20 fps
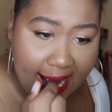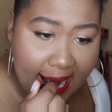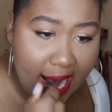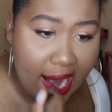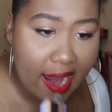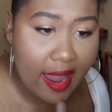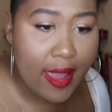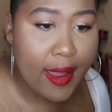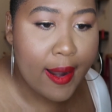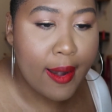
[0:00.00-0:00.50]

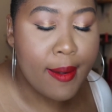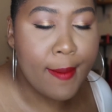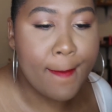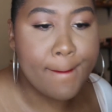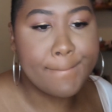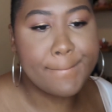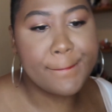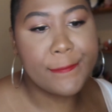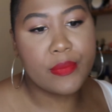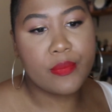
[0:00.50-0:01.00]
And
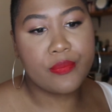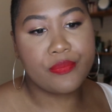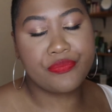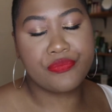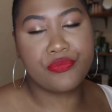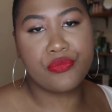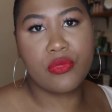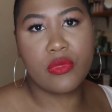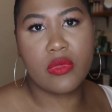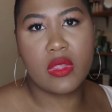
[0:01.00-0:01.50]

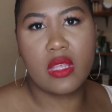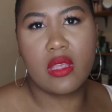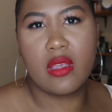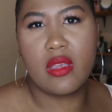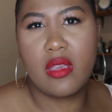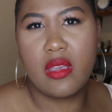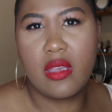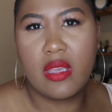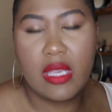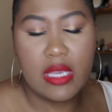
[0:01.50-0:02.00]

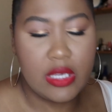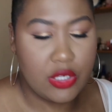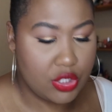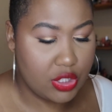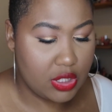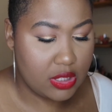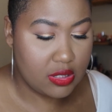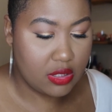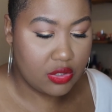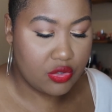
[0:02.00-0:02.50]
it's
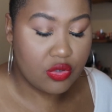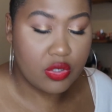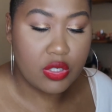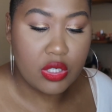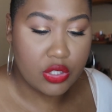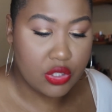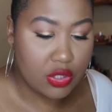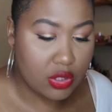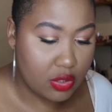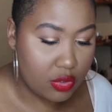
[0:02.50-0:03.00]
just a
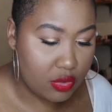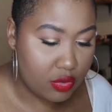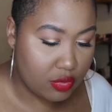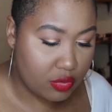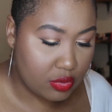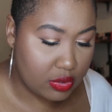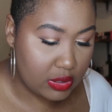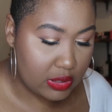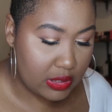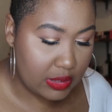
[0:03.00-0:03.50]

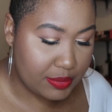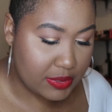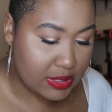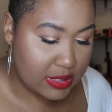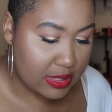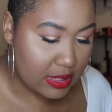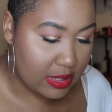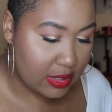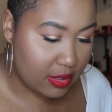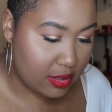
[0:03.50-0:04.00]
traditional
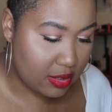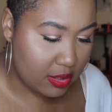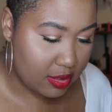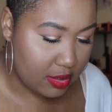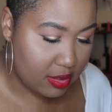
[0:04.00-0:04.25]
lipstick.